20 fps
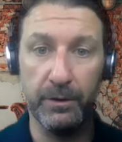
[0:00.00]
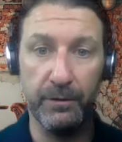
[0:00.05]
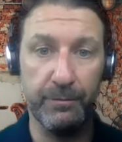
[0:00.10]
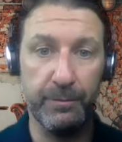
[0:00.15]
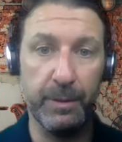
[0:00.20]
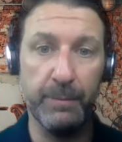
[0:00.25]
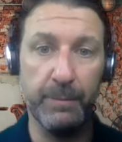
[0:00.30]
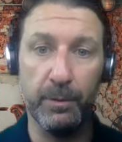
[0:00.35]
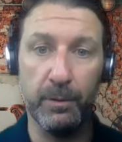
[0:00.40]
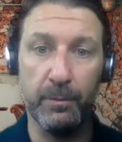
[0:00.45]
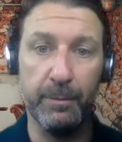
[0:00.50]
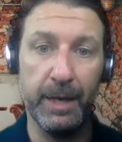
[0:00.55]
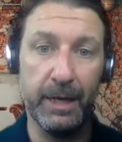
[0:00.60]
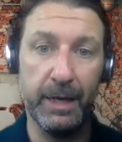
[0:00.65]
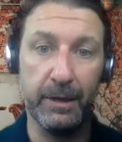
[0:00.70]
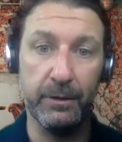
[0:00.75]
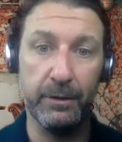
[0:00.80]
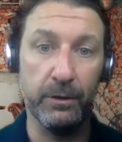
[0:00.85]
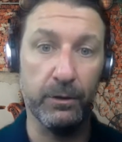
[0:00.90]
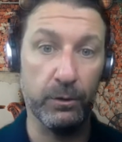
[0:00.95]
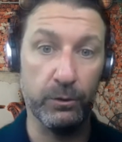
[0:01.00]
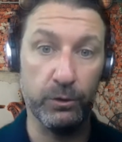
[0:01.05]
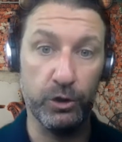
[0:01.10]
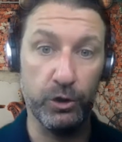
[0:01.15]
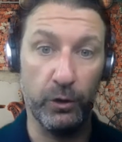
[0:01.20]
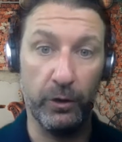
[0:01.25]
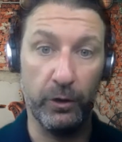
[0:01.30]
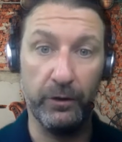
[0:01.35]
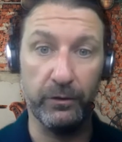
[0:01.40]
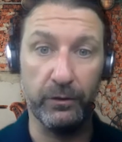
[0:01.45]
of people making their own
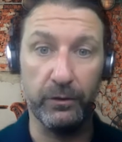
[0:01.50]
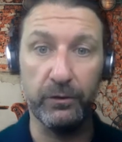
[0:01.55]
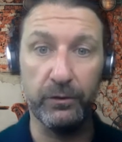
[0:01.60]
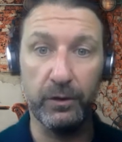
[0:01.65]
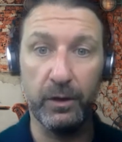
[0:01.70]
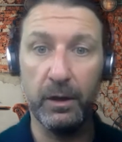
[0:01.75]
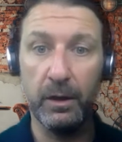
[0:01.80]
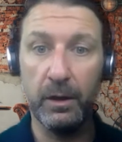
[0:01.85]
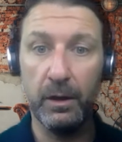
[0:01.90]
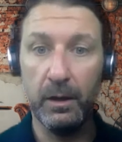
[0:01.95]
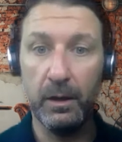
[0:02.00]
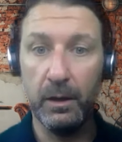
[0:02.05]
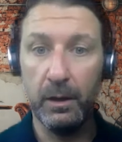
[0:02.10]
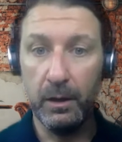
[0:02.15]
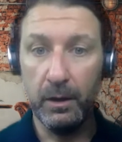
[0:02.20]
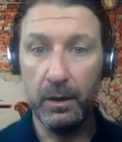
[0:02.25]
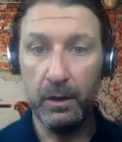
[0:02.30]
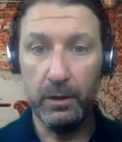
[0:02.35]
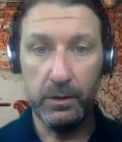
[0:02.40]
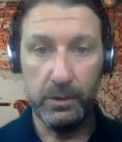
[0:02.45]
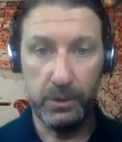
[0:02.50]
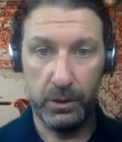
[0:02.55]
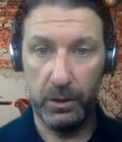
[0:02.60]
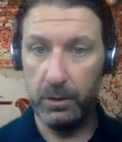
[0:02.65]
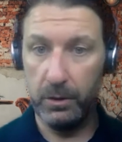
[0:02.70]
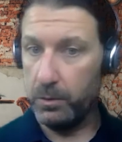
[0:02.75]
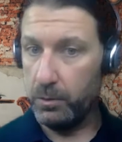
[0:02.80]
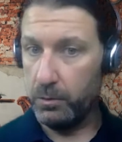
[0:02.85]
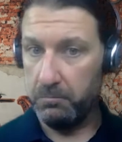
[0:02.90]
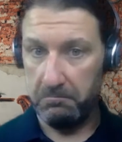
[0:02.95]
choices.
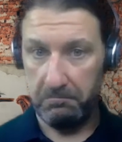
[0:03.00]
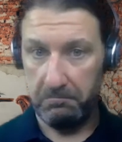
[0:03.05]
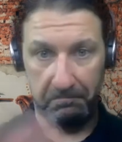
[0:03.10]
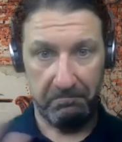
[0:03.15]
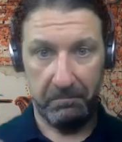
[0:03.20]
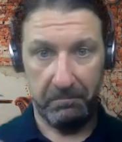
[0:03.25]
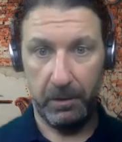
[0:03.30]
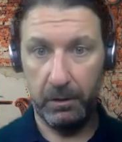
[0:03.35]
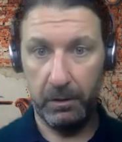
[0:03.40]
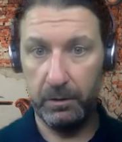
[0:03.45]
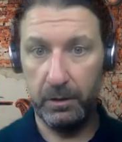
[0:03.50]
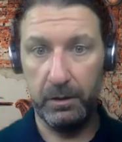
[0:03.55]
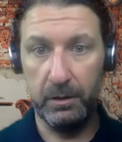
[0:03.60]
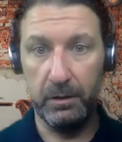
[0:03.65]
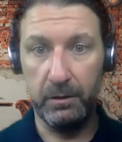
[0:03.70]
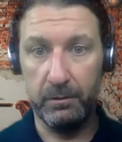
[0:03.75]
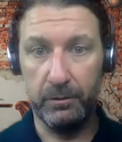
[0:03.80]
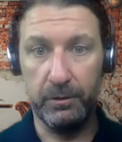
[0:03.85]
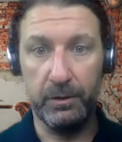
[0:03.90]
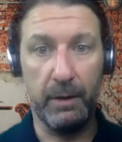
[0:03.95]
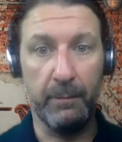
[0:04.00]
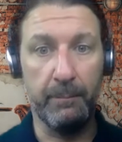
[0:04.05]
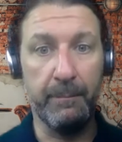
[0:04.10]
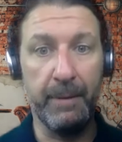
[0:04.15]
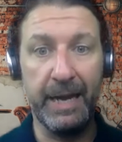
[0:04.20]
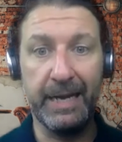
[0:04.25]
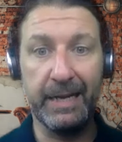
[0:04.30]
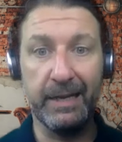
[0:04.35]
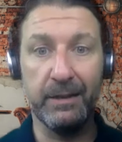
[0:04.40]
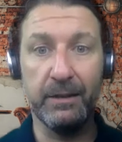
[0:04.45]
So
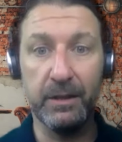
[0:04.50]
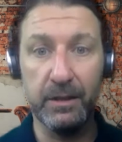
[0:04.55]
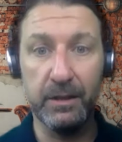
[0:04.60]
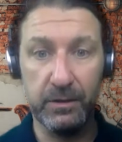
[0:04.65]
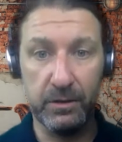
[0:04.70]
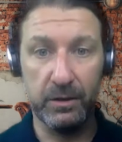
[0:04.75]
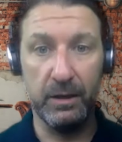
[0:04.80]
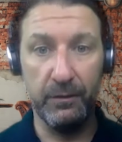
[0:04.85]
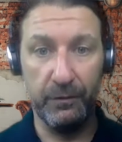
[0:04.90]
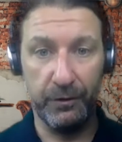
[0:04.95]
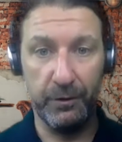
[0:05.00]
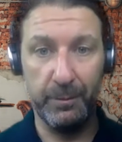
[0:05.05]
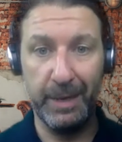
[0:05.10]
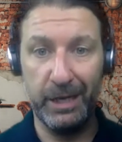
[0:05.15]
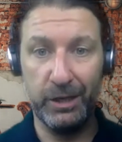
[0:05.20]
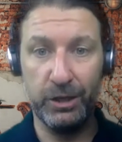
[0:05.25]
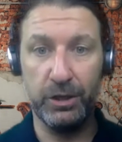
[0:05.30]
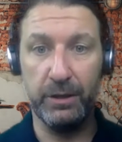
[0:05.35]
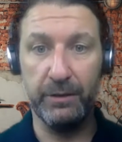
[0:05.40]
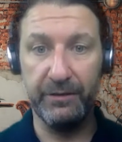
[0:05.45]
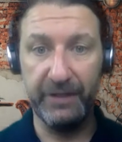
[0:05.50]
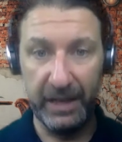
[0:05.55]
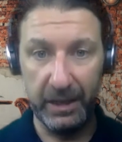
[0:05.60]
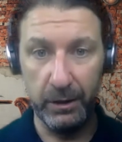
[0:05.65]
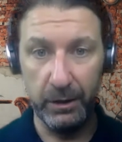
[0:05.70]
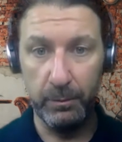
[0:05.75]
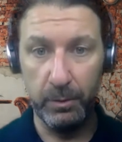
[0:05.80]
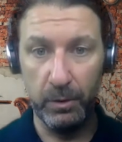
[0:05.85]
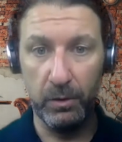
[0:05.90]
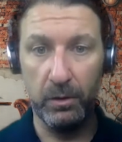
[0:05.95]
making this information
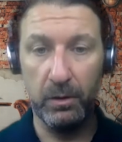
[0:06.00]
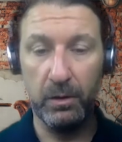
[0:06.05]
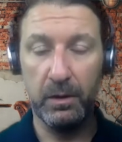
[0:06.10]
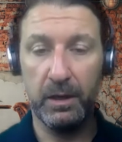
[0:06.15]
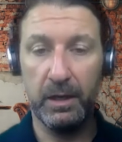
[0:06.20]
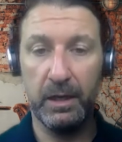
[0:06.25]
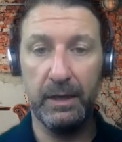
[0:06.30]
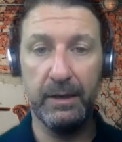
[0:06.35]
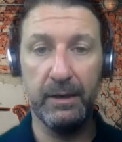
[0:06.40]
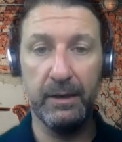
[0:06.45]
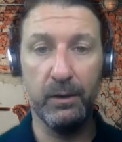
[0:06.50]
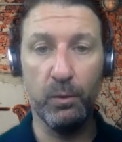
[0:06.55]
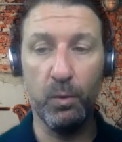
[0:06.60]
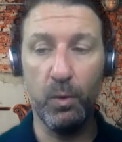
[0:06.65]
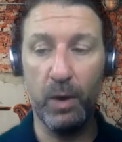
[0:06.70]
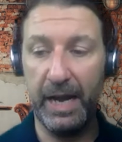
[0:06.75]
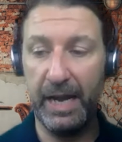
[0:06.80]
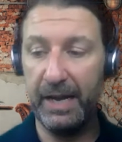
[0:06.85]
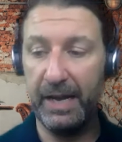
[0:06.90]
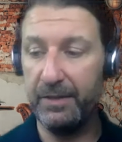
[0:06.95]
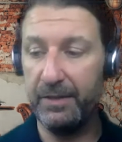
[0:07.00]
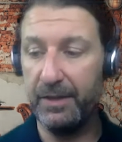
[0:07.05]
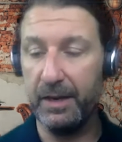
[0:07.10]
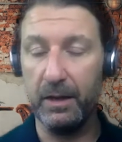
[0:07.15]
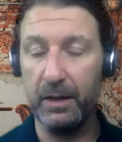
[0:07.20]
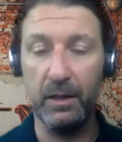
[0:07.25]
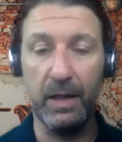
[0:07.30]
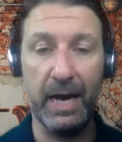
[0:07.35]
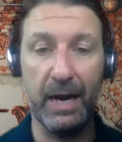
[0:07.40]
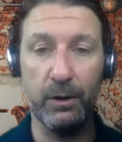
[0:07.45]
available in a way that
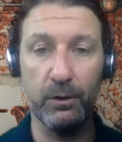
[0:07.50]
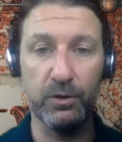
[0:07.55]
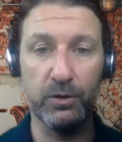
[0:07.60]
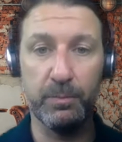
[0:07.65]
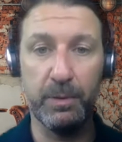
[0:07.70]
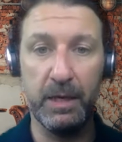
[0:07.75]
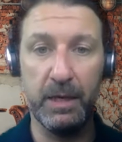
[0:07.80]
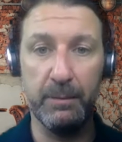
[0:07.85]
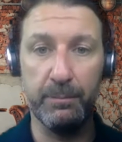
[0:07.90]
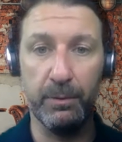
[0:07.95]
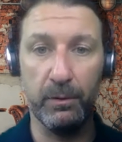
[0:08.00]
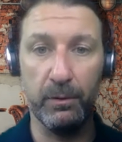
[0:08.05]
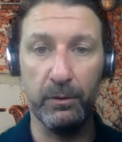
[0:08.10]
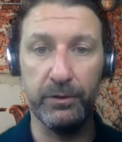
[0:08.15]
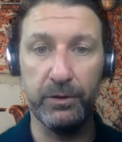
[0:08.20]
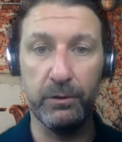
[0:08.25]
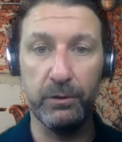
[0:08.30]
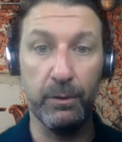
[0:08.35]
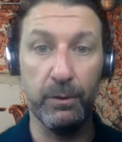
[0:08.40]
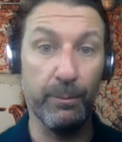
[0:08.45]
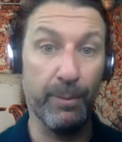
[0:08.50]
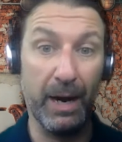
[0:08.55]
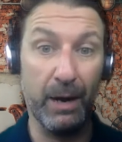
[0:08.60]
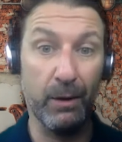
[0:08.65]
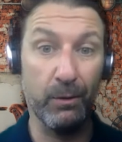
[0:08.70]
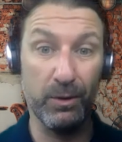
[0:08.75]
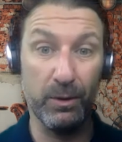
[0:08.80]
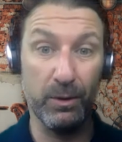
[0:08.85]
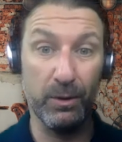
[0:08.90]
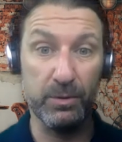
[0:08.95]
allows people to
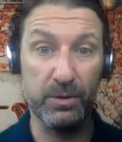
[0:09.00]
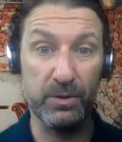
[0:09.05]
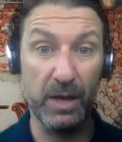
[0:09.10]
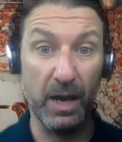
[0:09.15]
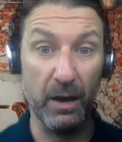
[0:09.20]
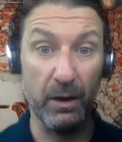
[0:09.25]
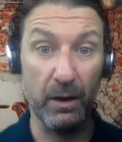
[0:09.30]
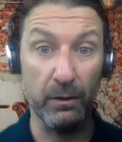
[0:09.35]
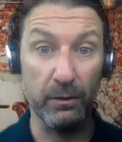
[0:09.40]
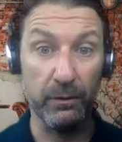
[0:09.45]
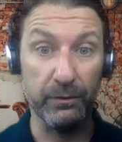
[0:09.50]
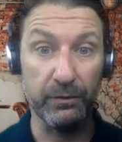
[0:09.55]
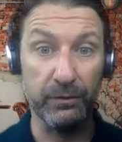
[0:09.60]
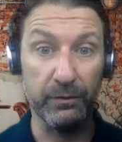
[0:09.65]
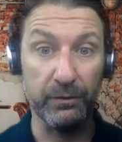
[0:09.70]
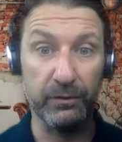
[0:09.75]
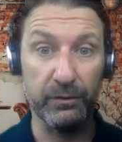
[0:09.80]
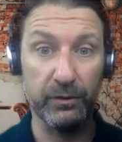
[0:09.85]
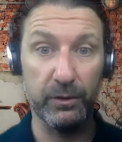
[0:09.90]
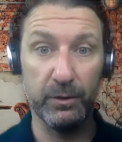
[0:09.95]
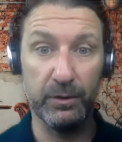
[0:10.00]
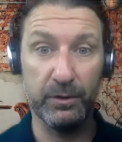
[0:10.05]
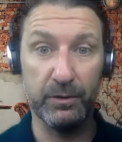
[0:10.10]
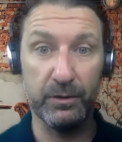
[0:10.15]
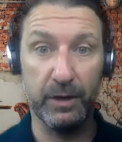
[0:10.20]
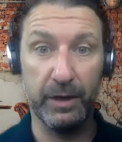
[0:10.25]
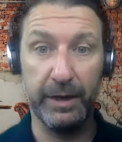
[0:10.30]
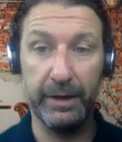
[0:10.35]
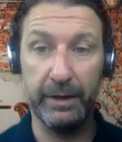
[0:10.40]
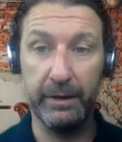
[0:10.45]
empower themselves.
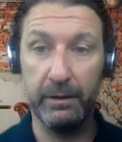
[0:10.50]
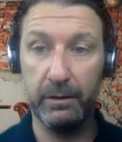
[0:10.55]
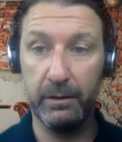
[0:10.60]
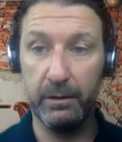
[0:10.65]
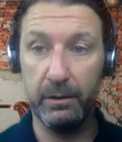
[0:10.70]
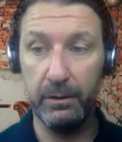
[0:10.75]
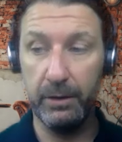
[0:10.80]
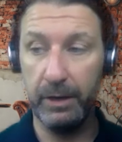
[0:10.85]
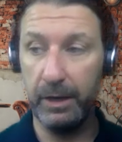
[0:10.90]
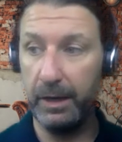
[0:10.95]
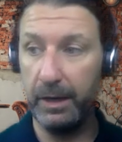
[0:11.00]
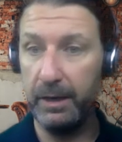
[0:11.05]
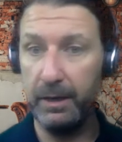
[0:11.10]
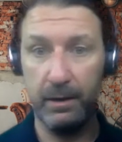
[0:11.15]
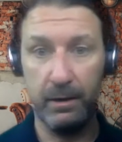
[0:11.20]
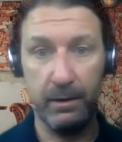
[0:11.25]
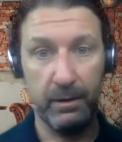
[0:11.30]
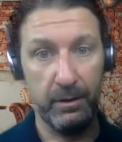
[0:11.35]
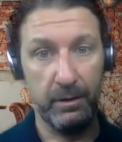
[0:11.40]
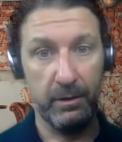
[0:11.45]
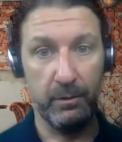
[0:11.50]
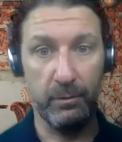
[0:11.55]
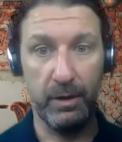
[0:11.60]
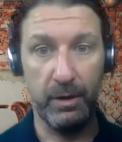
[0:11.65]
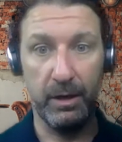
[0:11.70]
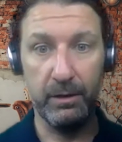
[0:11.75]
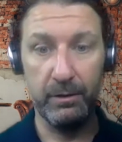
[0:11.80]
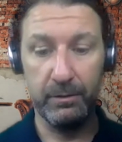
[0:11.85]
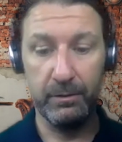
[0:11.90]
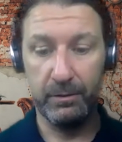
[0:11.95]
It's like, okay,
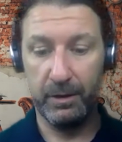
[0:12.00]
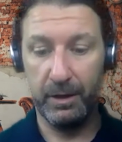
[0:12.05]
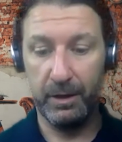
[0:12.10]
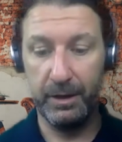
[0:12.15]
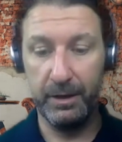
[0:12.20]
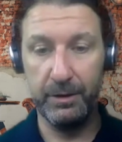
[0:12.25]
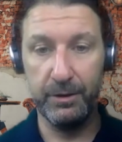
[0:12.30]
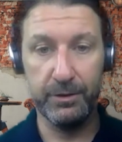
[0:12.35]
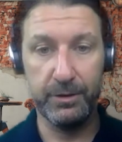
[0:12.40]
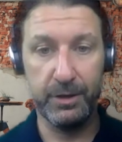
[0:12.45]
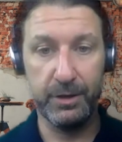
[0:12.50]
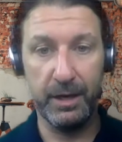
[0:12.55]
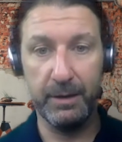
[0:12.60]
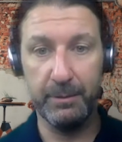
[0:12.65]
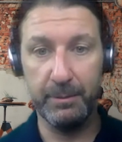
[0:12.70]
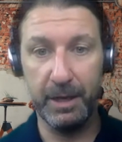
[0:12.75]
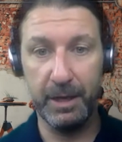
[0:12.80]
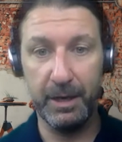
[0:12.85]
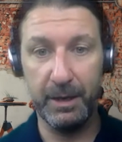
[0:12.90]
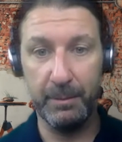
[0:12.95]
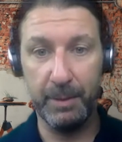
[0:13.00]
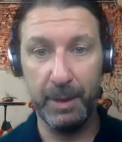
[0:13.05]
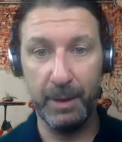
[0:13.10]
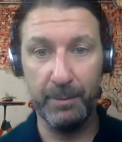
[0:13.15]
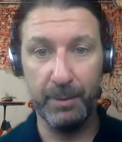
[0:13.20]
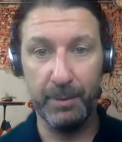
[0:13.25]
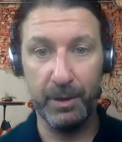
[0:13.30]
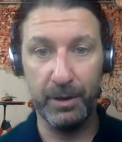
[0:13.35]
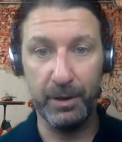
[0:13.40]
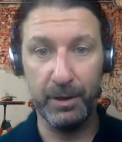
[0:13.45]
well, I understand I'm getting
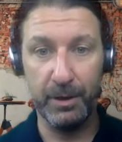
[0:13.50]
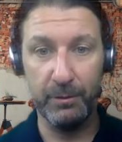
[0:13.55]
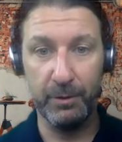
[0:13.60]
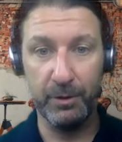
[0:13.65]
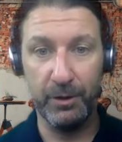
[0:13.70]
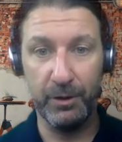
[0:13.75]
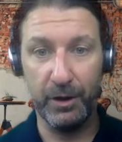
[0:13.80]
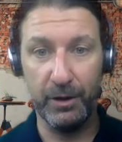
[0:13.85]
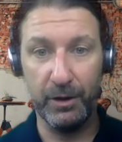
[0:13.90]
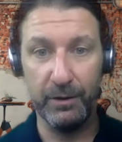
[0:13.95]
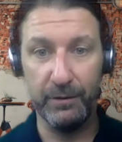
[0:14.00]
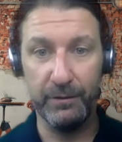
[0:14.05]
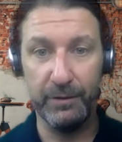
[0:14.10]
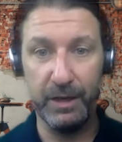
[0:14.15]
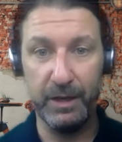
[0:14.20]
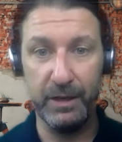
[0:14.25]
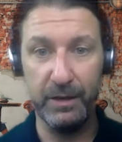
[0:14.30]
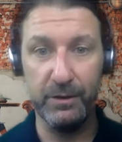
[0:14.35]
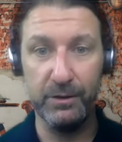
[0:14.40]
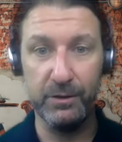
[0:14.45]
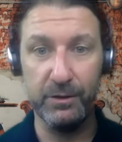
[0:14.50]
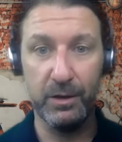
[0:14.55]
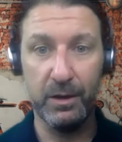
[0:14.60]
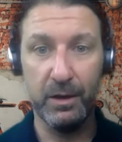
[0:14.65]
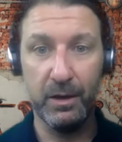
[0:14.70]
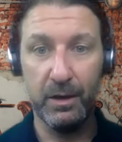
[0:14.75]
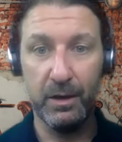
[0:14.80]
bombarded with all of these